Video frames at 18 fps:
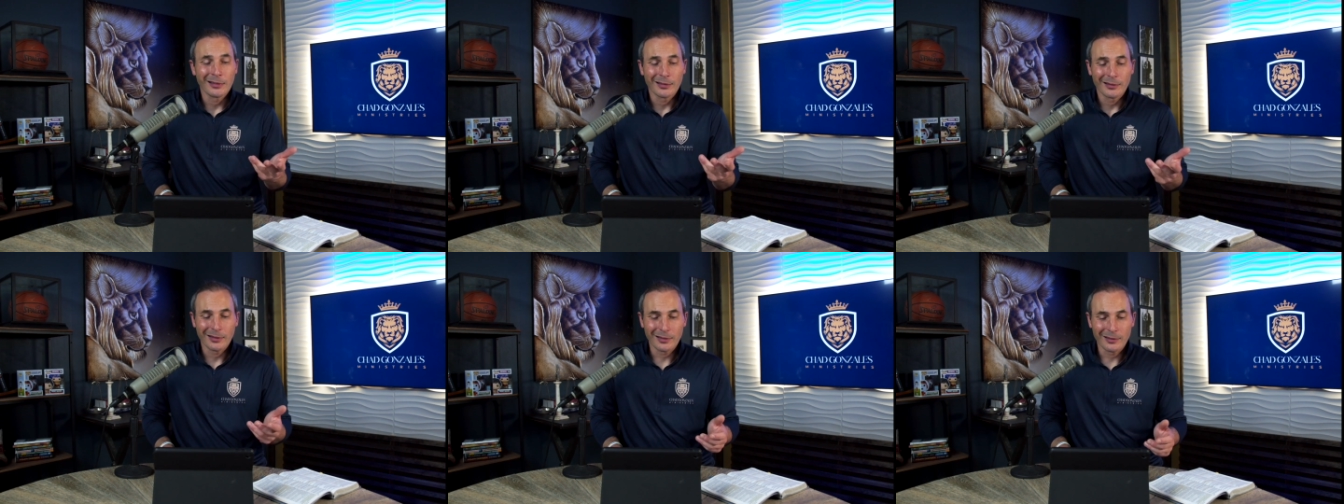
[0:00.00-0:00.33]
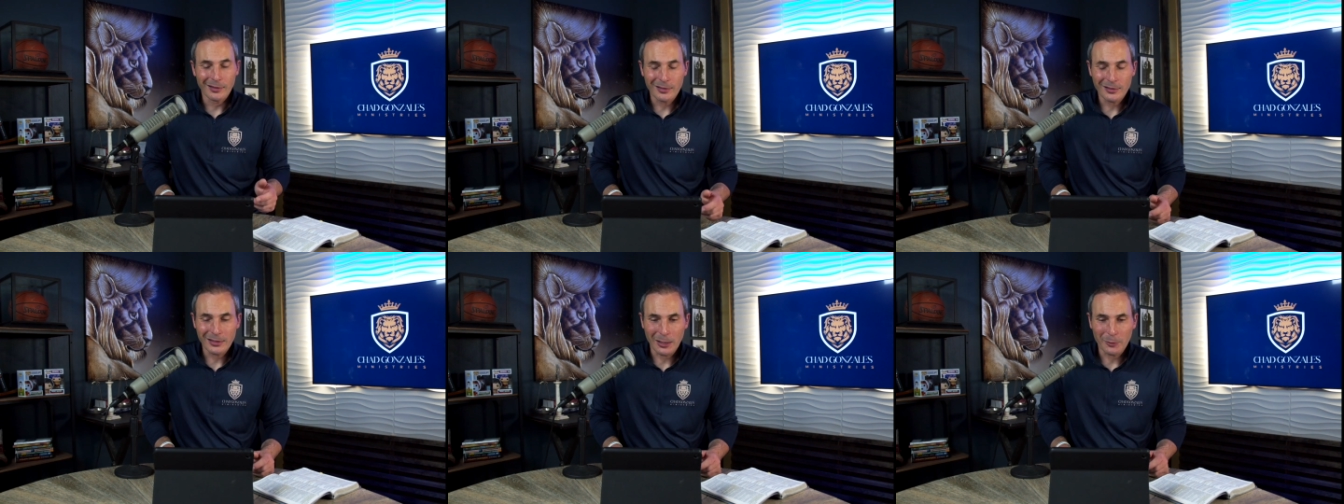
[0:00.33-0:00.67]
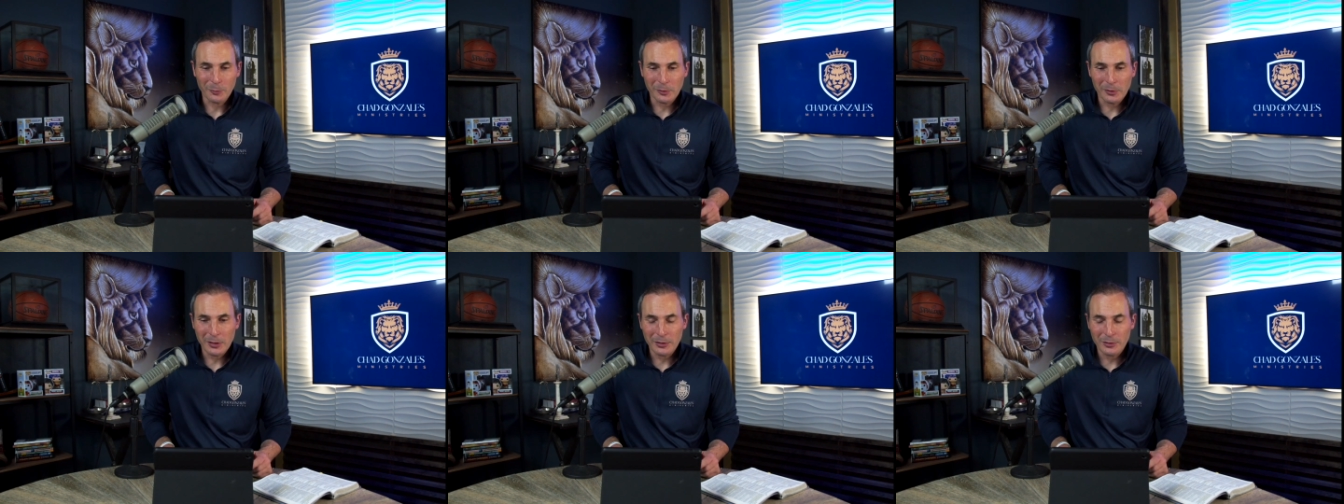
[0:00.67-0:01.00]
that there's not
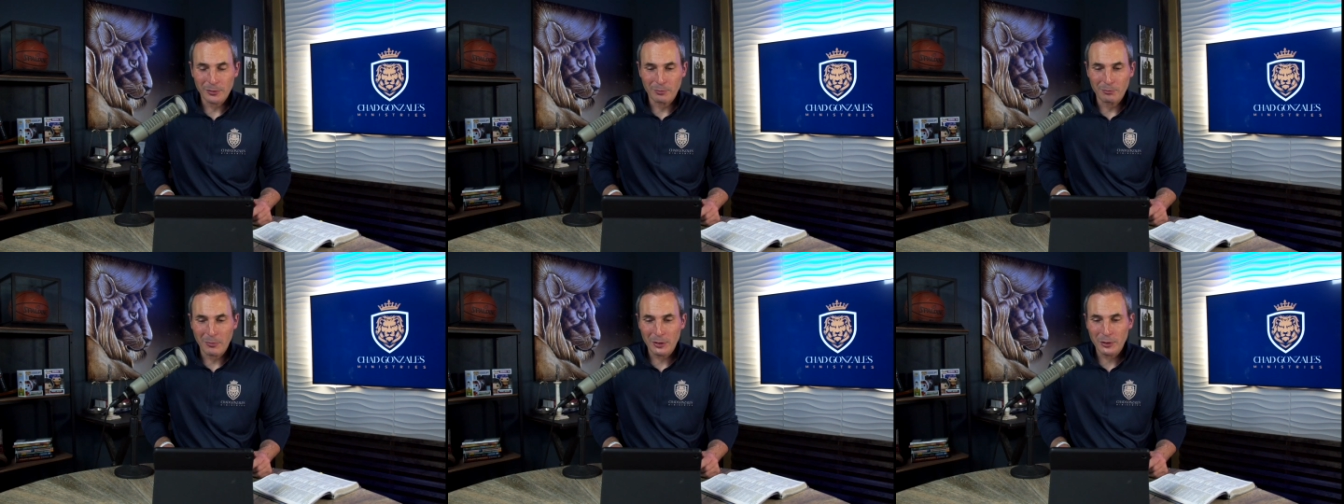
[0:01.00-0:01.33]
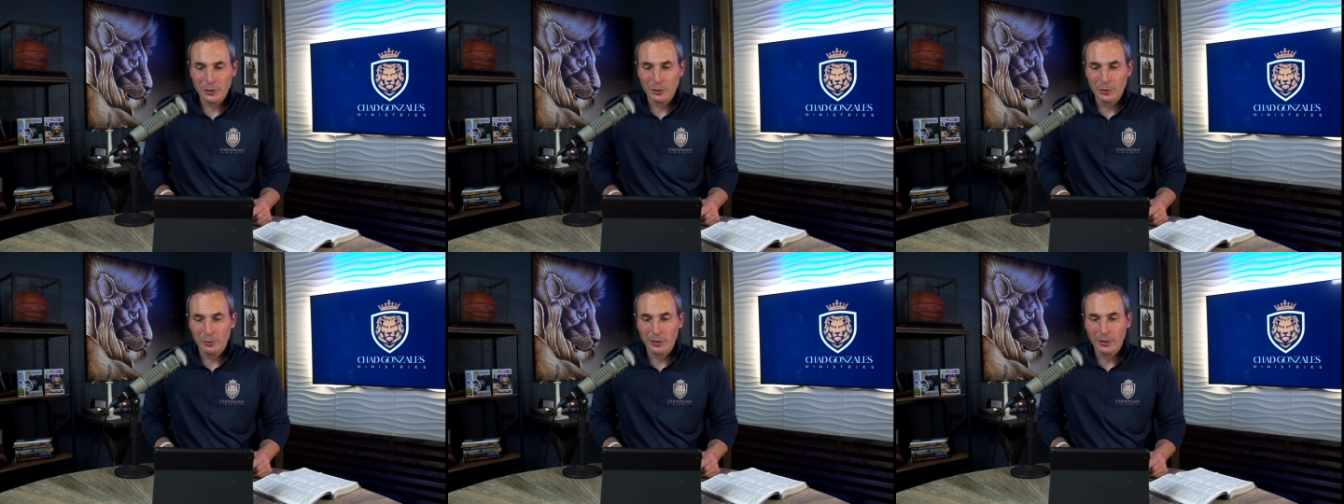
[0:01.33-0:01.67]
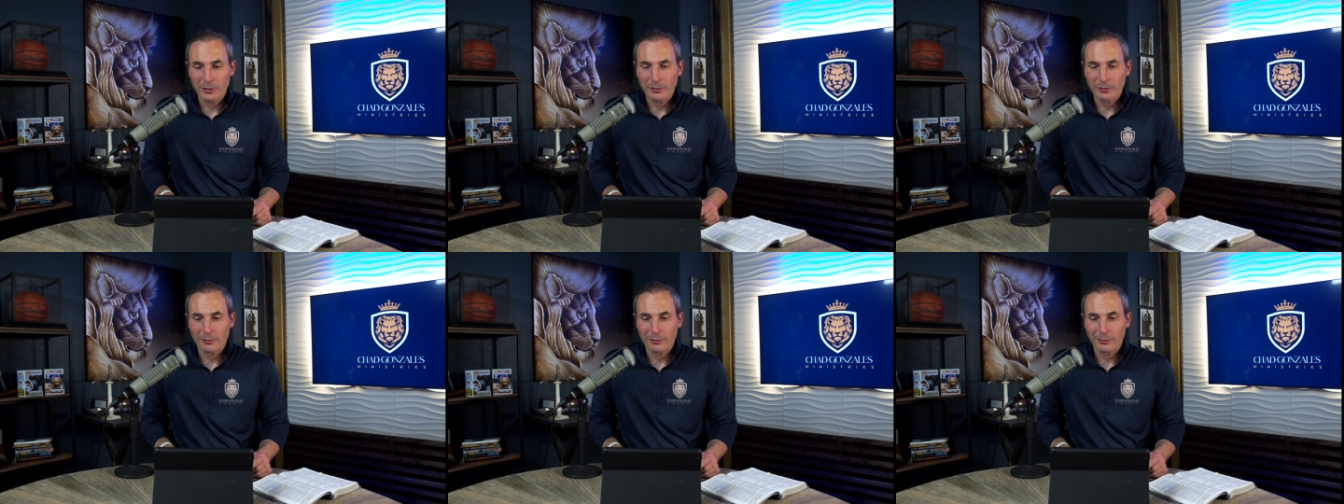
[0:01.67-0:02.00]
really much to
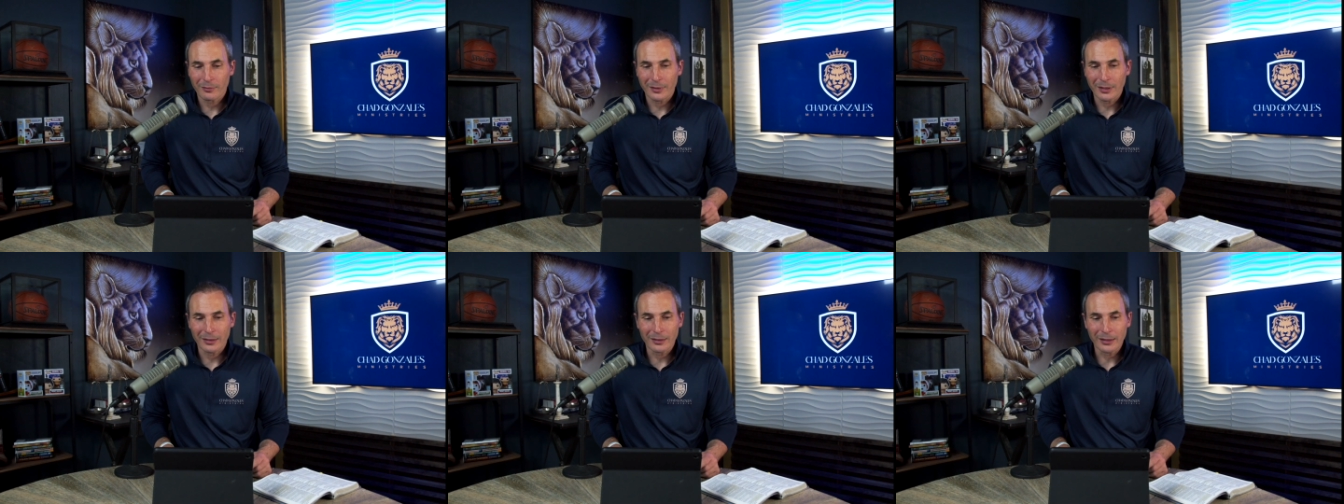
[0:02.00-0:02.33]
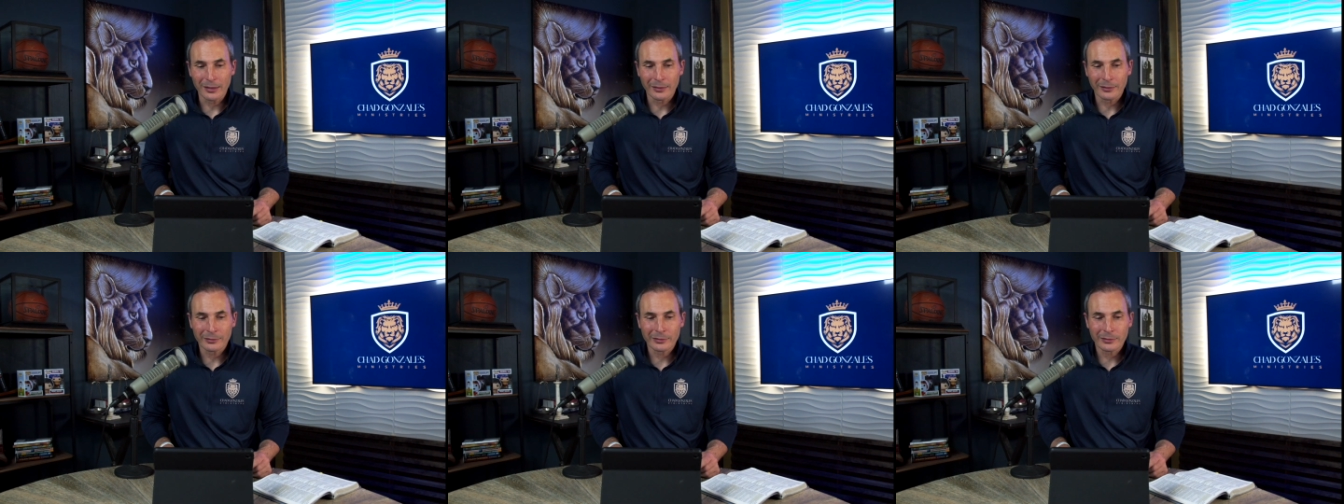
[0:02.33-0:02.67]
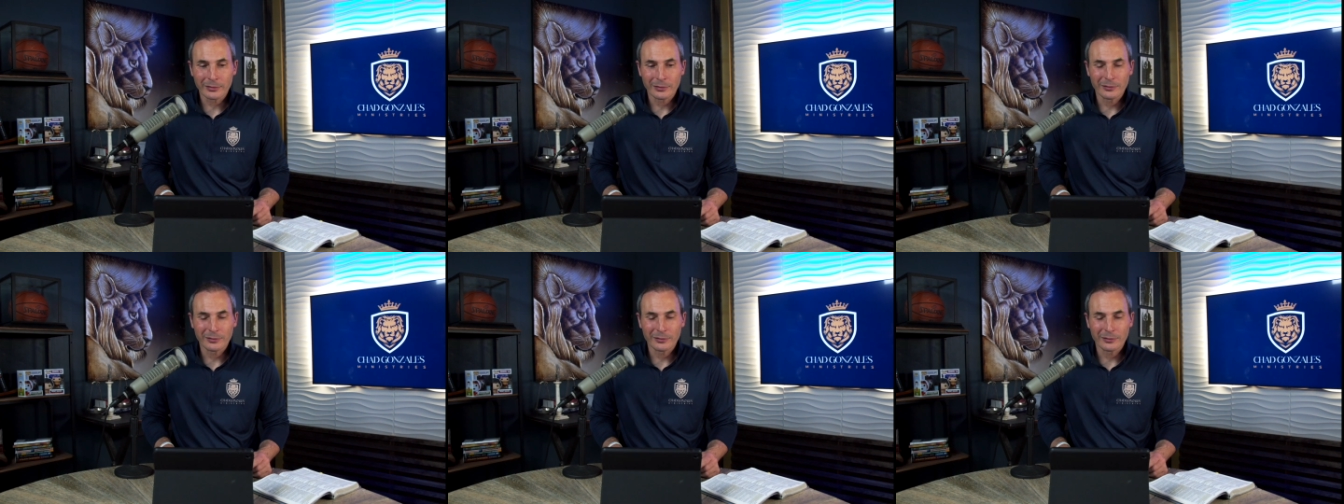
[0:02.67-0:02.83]
it than this.